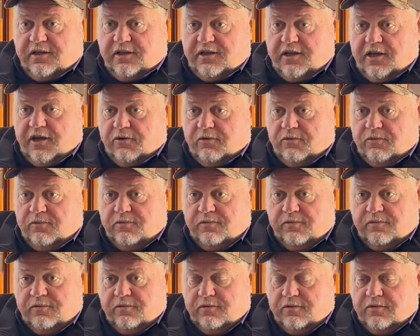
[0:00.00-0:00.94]

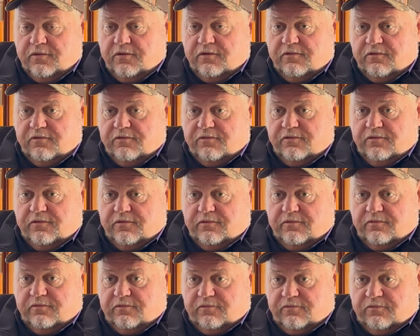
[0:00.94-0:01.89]

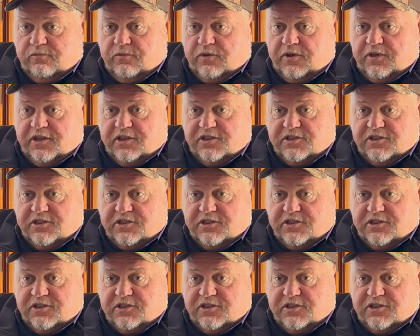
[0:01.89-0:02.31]
with